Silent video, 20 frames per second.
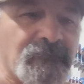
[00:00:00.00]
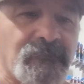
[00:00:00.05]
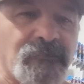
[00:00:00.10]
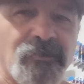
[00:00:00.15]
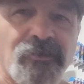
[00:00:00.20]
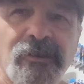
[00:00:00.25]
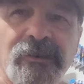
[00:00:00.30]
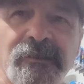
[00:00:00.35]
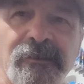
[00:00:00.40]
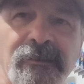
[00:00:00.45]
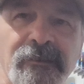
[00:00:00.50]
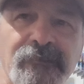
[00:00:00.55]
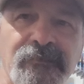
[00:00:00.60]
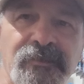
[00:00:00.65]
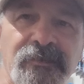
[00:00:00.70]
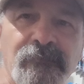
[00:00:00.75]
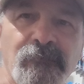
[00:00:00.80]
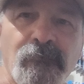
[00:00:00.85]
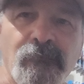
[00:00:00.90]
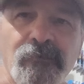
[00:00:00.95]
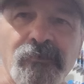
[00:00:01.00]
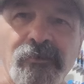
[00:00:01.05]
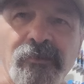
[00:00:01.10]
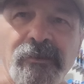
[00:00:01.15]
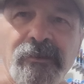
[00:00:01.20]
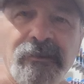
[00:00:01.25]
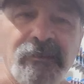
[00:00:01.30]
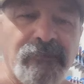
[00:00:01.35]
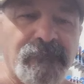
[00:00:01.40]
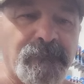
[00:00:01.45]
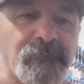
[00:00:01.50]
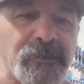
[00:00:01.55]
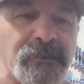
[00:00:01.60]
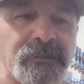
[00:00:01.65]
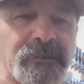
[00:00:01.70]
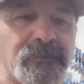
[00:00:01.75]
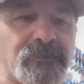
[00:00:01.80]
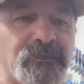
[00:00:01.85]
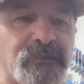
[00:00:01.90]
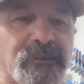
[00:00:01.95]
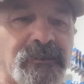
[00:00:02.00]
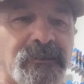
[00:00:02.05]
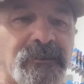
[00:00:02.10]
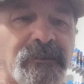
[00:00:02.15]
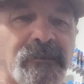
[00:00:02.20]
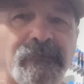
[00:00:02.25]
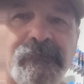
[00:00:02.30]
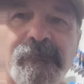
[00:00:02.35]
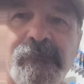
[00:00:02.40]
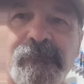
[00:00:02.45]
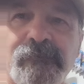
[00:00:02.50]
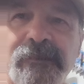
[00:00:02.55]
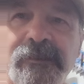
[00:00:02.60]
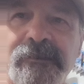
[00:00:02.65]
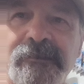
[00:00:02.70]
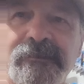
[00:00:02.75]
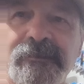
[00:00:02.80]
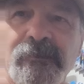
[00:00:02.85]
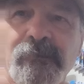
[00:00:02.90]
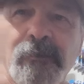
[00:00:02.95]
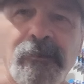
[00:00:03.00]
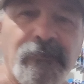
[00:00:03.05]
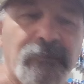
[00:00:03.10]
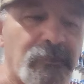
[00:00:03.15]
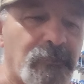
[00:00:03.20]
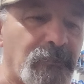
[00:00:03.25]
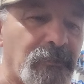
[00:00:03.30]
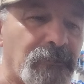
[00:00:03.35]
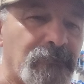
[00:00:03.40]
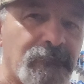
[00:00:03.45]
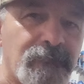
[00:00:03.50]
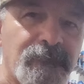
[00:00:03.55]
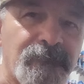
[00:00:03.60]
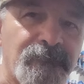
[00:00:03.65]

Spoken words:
You got enough money and you got enough things to worry about.